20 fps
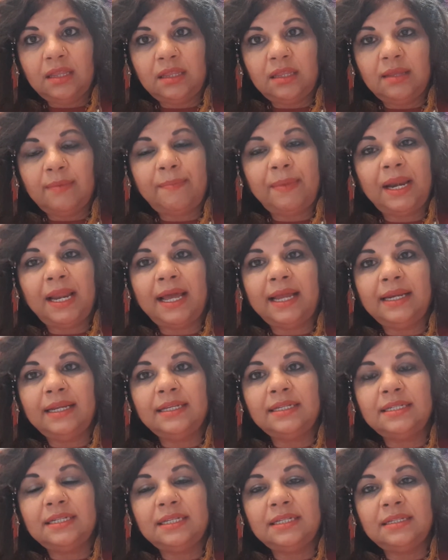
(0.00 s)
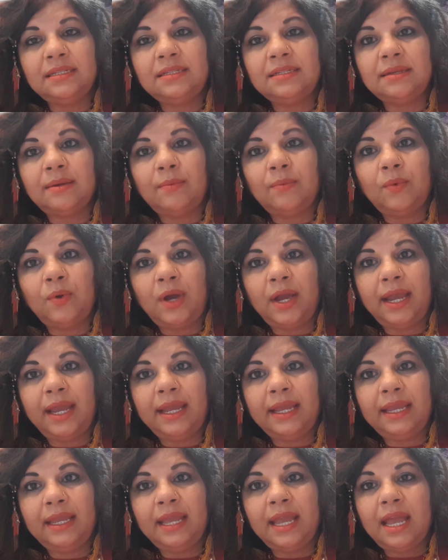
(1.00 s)
the planet in some
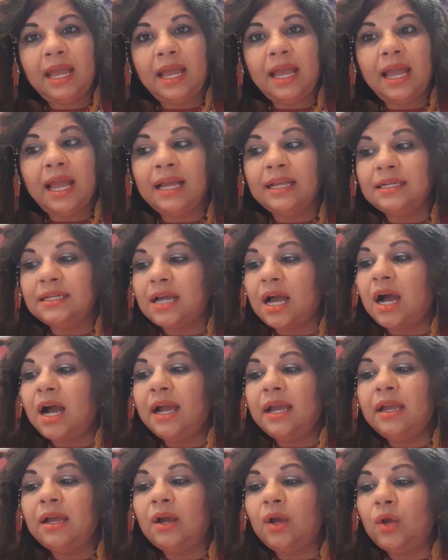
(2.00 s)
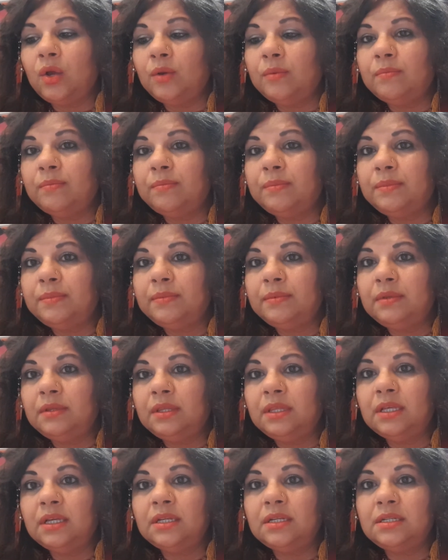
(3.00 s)
way. And I hope
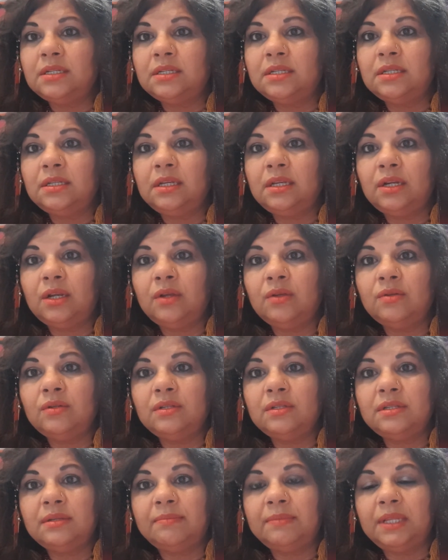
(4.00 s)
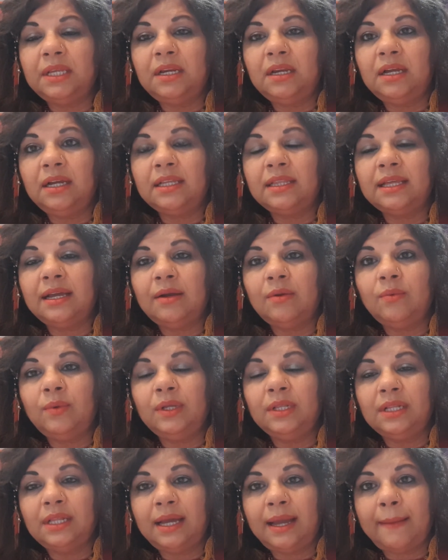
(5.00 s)
that, you know, something like that
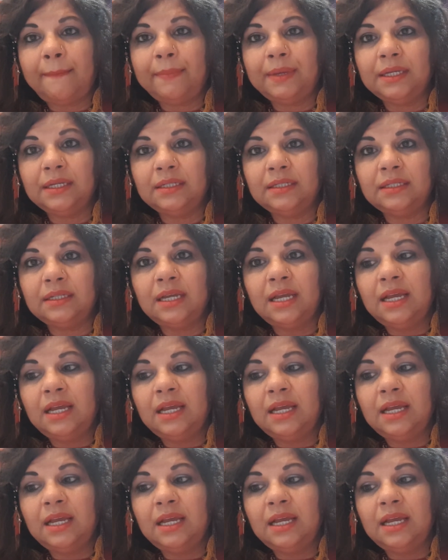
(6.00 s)
will happen.